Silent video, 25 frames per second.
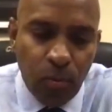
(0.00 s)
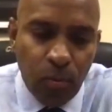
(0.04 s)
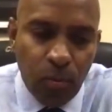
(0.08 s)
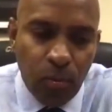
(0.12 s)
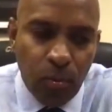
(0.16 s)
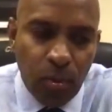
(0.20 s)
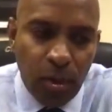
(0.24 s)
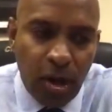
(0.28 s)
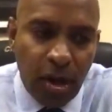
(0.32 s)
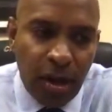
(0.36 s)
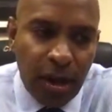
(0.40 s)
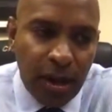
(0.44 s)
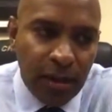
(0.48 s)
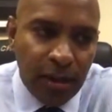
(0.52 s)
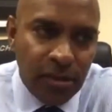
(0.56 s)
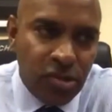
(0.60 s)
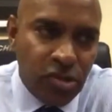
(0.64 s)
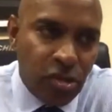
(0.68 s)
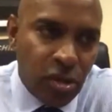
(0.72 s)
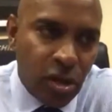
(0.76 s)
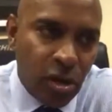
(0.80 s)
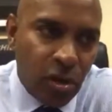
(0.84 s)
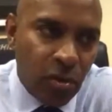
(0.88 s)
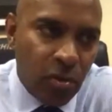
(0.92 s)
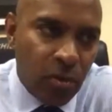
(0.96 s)
So
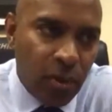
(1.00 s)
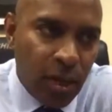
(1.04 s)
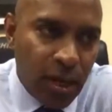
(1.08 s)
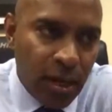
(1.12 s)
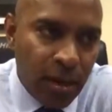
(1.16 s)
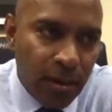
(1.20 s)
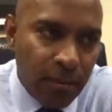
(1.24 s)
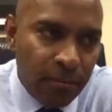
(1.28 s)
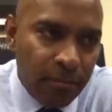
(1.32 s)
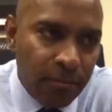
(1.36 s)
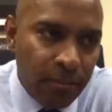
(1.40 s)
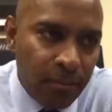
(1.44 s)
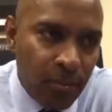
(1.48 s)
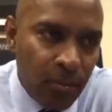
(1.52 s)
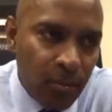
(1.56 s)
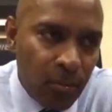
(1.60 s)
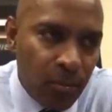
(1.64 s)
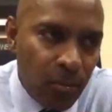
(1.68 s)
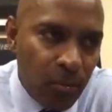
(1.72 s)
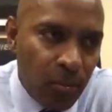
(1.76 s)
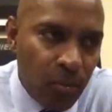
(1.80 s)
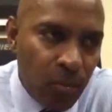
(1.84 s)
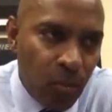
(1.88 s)
um, we,